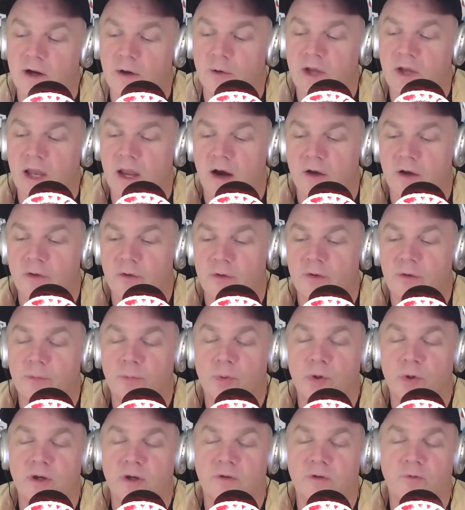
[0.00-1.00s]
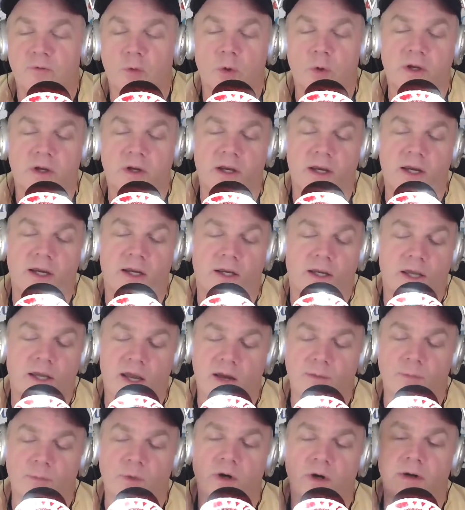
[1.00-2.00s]
okay other than putting a 4k
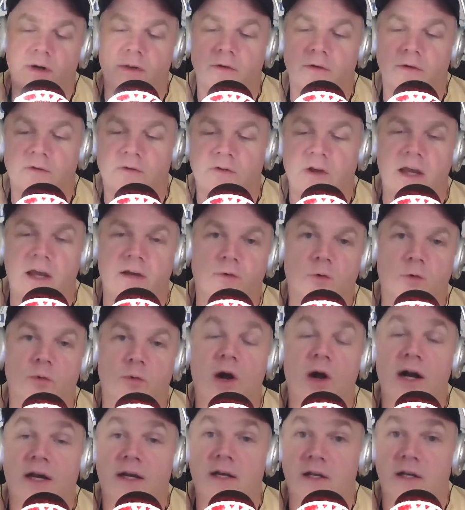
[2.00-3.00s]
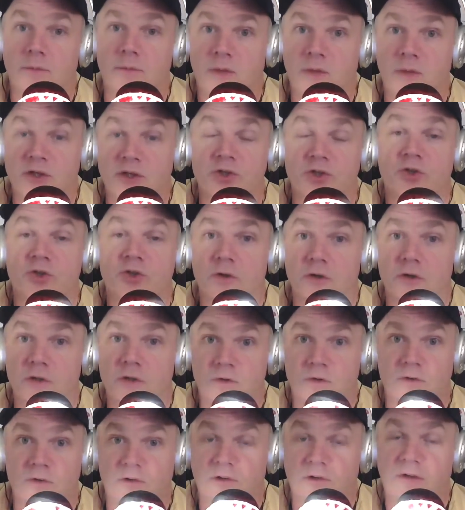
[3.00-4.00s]
camera on the side of a rocket and making sure
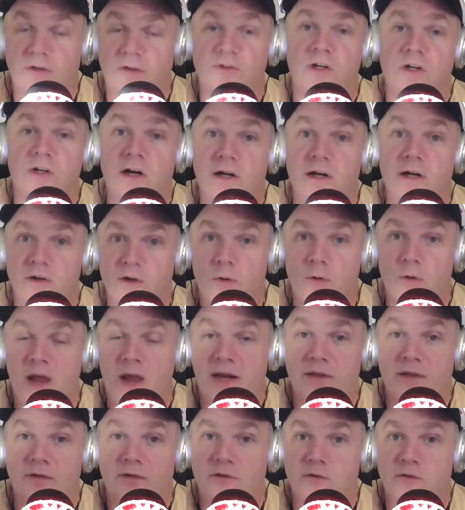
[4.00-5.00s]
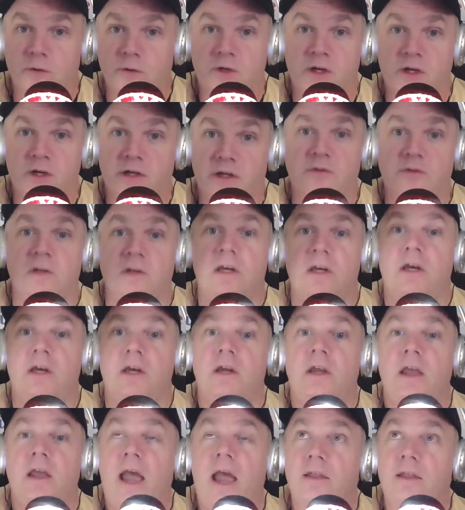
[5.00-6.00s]
you just left it on no edits no cuts
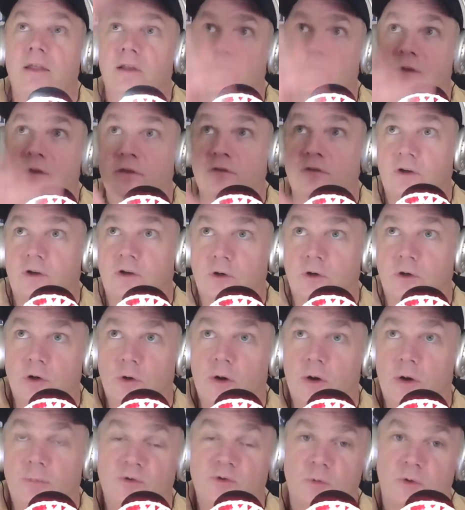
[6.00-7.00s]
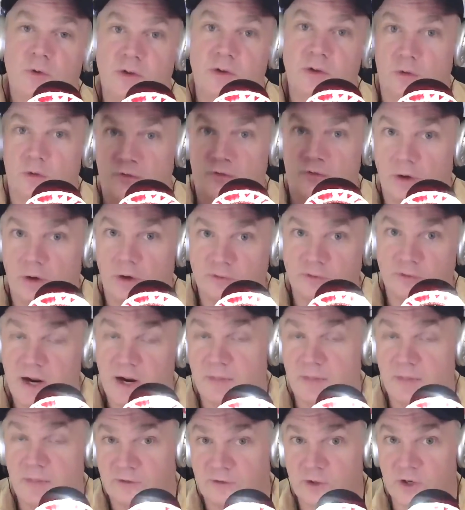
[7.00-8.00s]
and let that sucker go up to where the earth falls
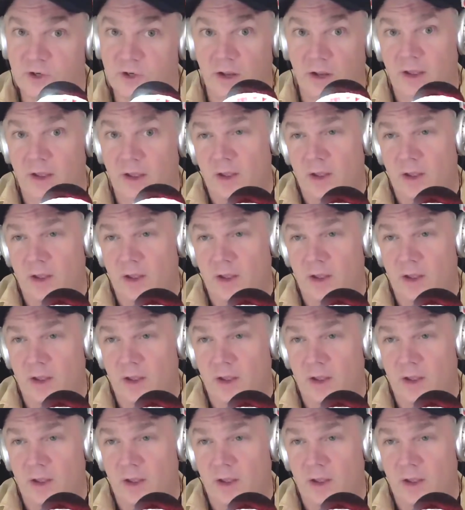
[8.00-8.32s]
away that's good